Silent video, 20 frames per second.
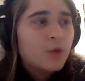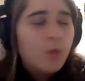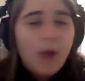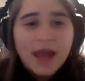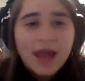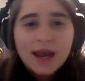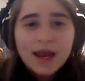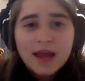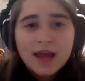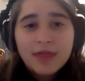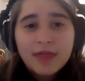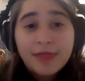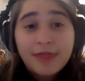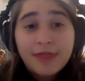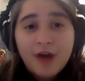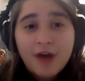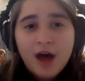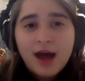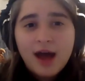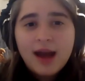when I
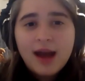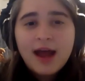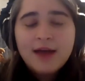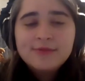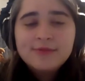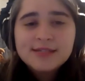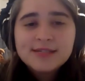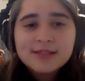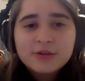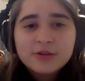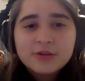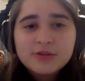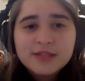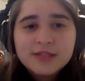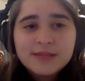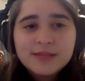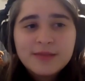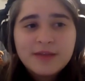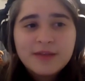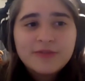thought I was
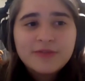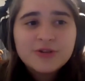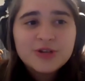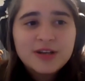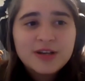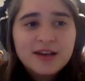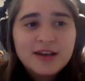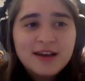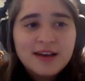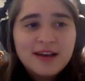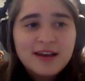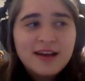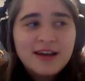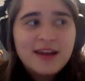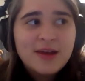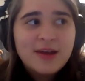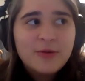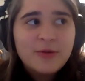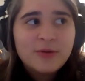losing my virginity,